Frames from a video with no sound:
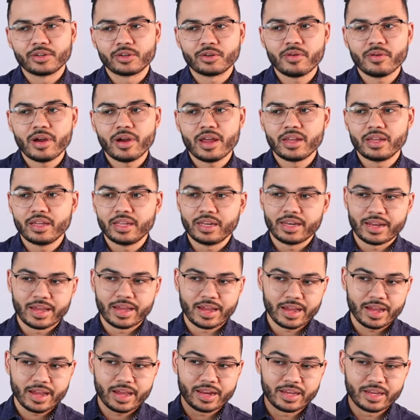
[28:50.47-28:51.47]
of credit and I
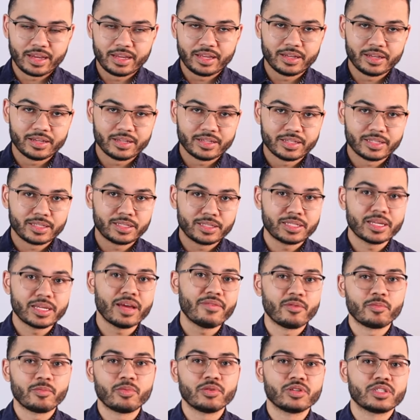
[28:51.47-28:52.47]
had a
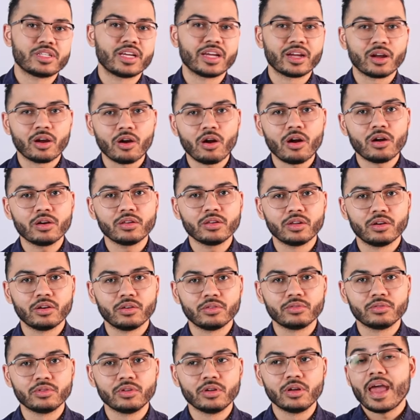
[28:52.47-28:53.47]
7% car
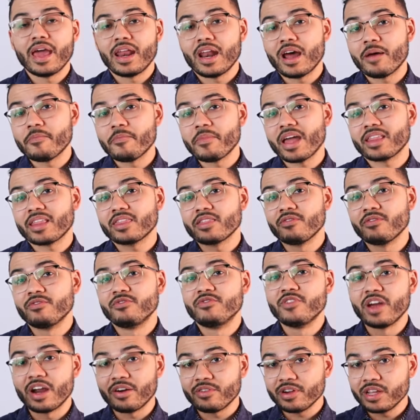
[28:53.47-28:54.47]
loan and I'm at the
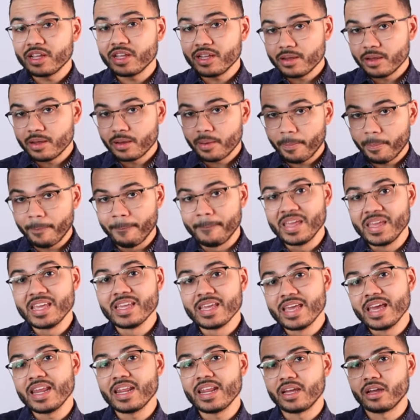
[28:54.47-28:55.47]
very
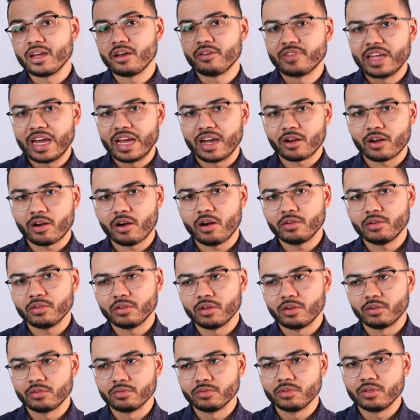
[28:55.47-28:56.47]
beginning of that car
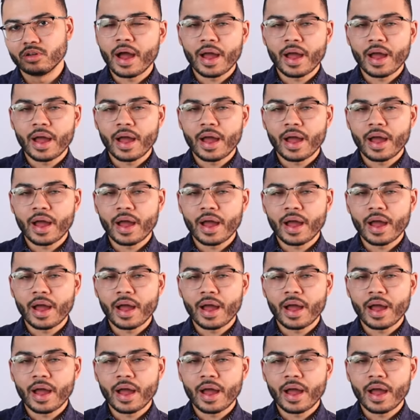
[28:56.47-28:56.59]
loan,